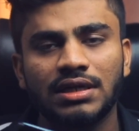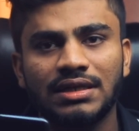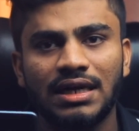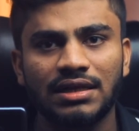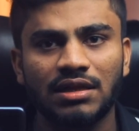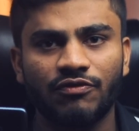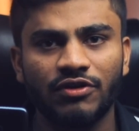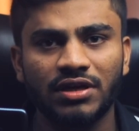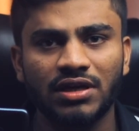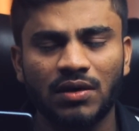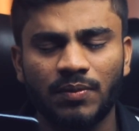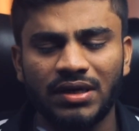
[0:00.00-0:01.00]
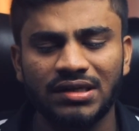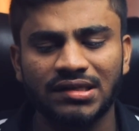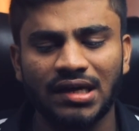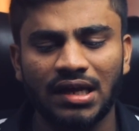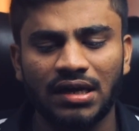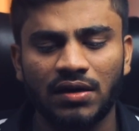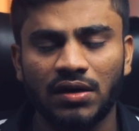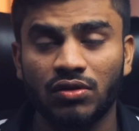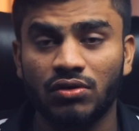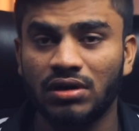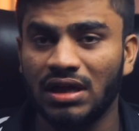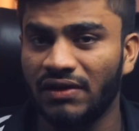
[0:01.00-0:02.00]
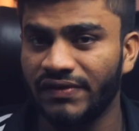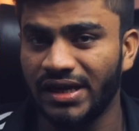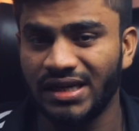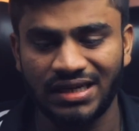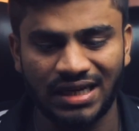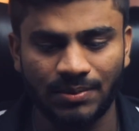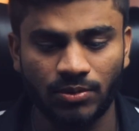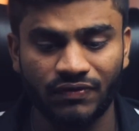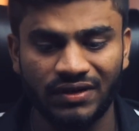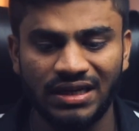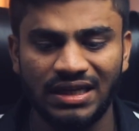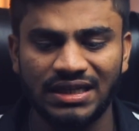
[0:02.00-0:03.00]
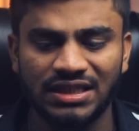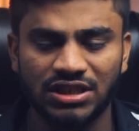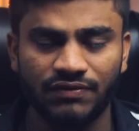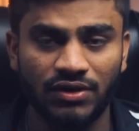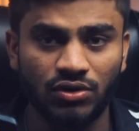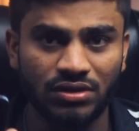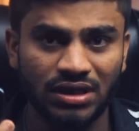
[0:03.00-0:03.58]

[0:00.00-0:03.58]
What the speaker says: that the fingerprint scanner does not have any type of indication when you